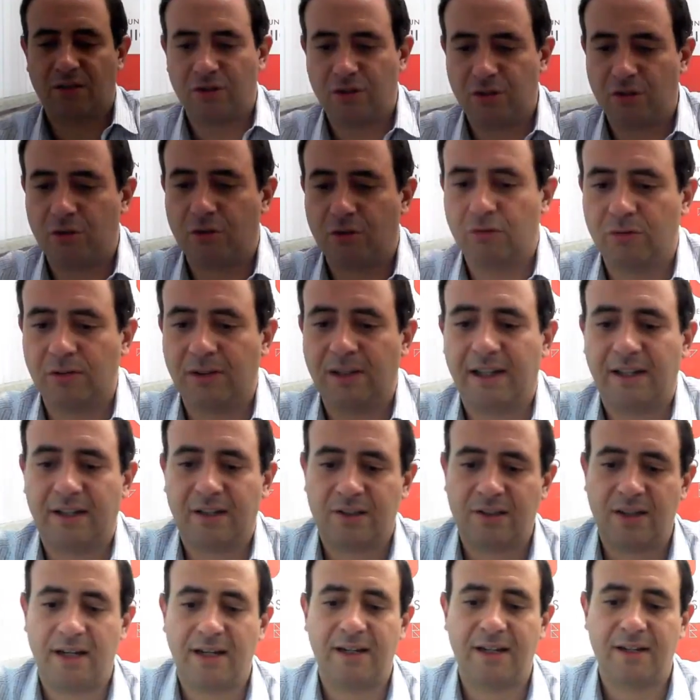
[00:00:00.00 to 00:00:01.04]
new
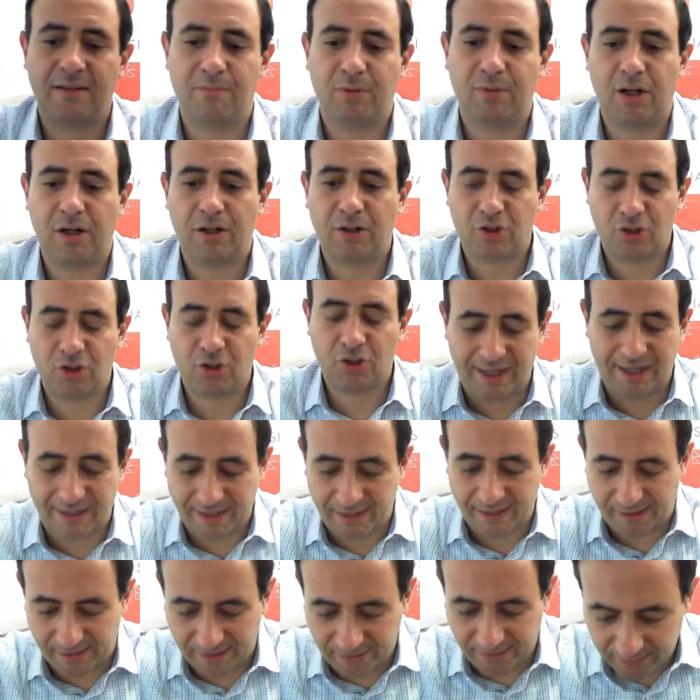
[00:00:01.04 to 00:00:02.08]
exciting blockchain-y
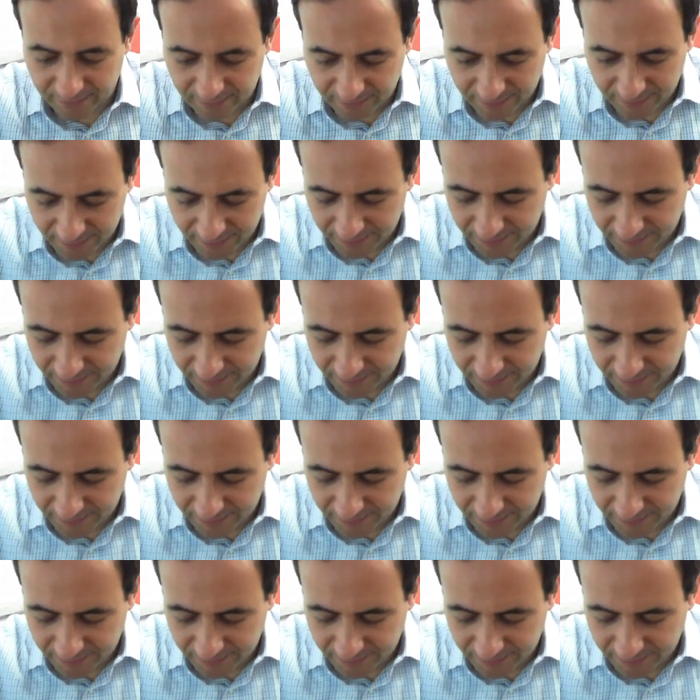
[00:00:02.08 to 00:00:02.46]
thing,